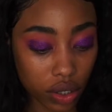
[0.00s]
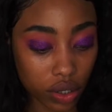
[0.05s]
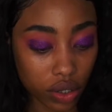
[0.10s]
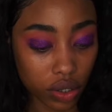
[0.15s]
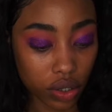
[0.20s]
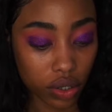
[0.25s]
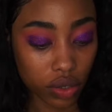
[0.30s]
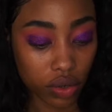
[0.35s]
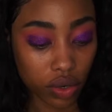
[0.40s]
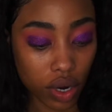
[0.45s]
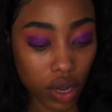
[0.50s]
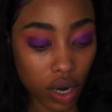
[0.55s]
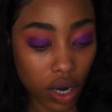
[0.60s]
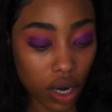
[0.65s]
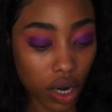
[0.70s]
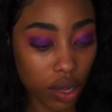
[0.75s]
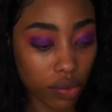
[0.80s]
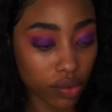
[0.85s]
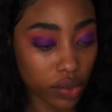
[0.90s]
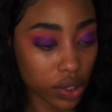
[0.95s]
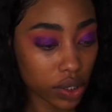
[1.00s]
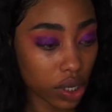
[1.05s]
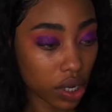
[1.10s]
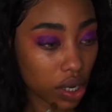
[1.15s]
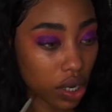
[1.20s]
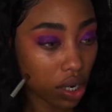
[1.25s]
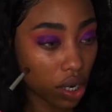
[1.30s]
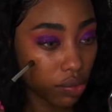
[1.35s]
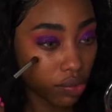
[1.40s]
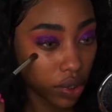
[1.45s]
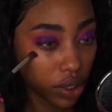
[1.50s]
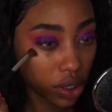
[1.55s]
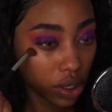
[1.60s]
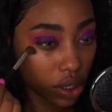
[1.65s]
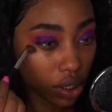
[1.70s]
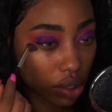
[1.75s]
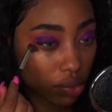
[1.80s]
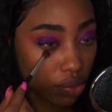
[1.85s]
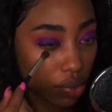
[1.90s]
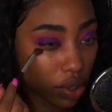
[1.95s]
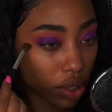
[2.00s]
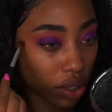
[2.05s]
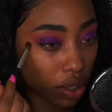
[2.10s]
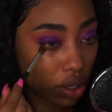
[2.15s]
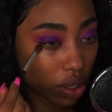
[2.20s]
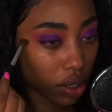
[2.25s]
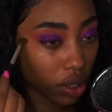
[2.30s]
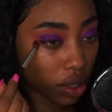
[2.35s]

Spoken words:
So now that I'm done, I'm just gonna be